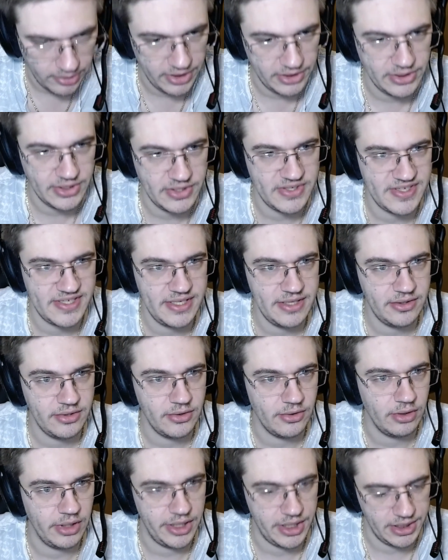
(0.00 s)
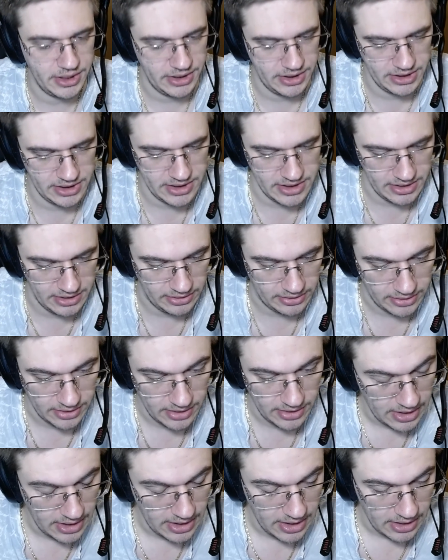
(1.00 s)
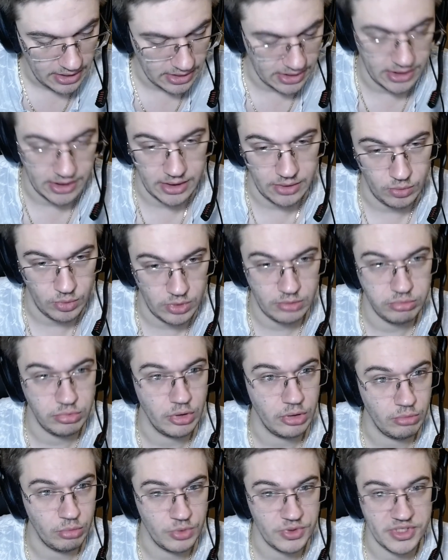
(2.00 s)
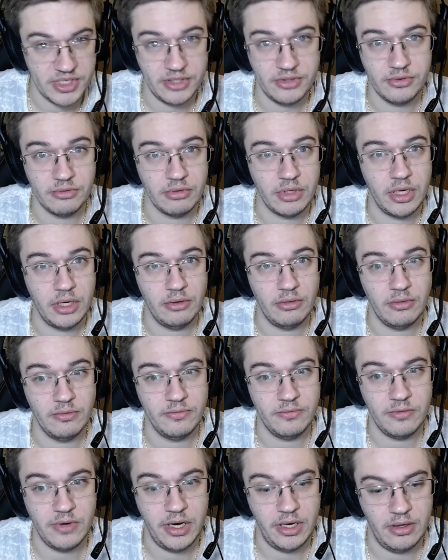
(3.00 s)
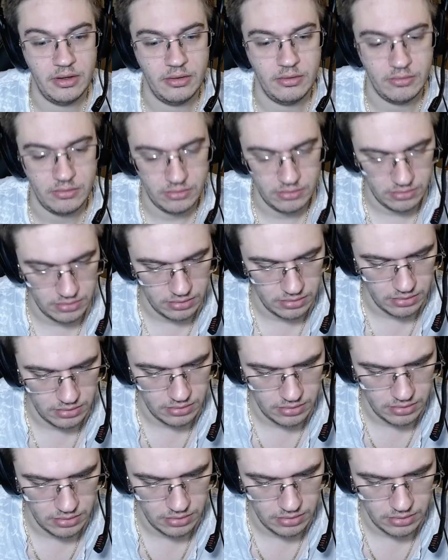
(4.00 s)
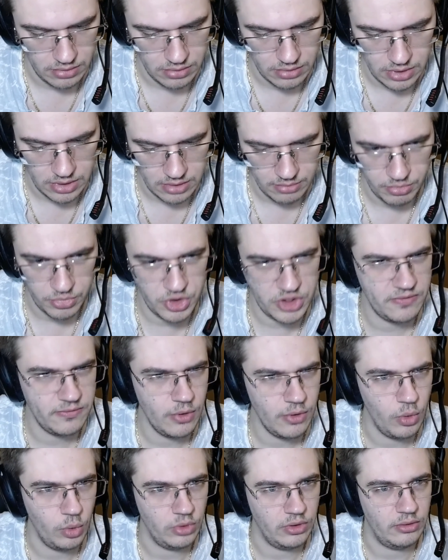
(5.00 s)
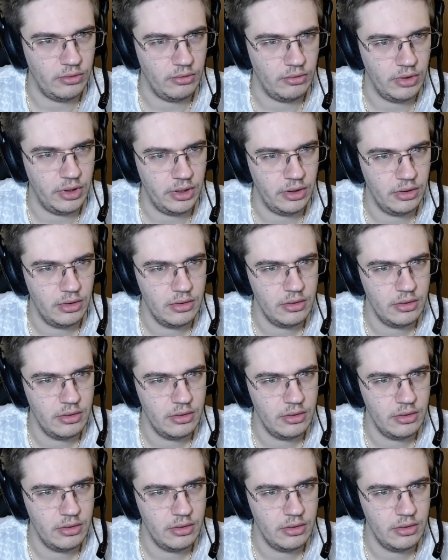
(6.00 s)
it and sit here like an idiot. What word was I trying to find though? Devoted, right?